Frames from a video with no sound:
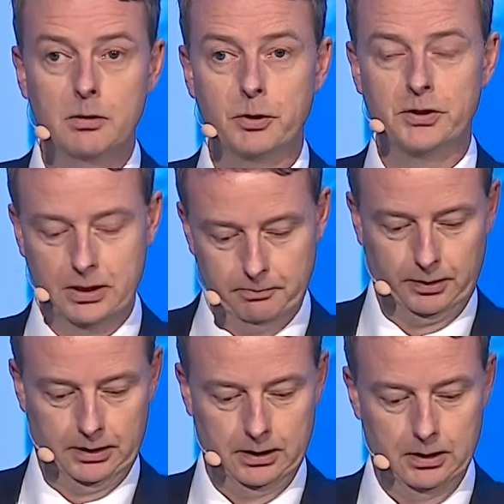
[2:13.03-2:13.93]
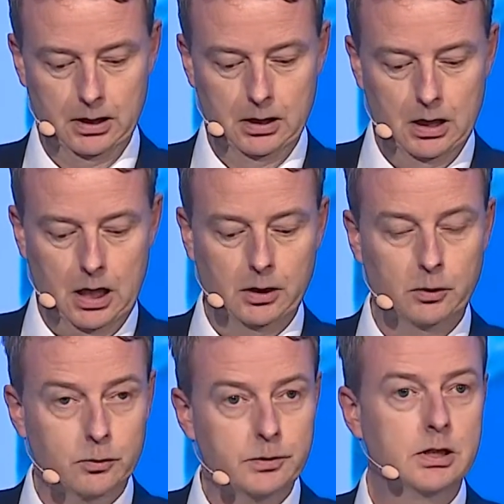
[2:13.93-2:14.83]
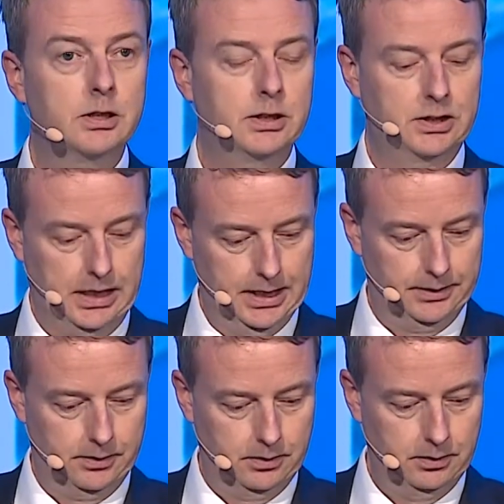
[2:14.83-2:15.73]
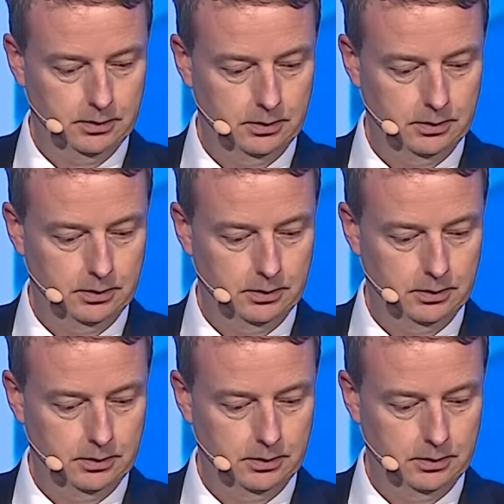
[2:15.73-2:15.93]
but simply a good standard